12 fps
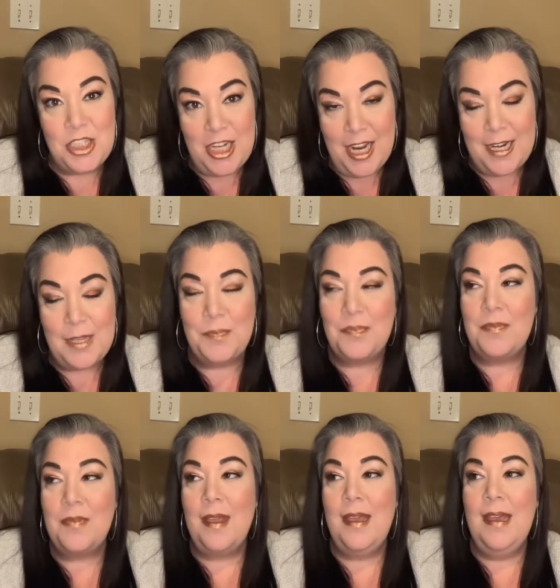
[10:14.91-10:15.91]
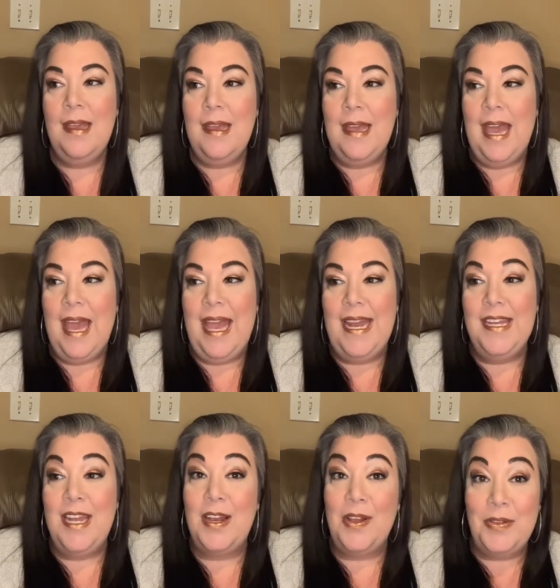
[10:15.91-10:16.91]
China.
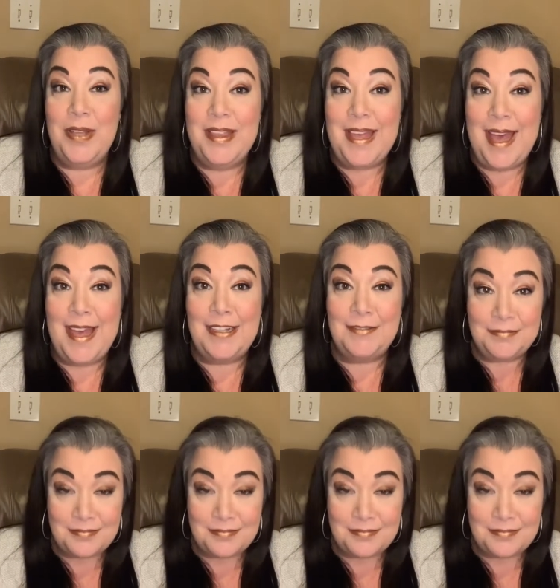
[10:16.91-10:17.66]
Not only that,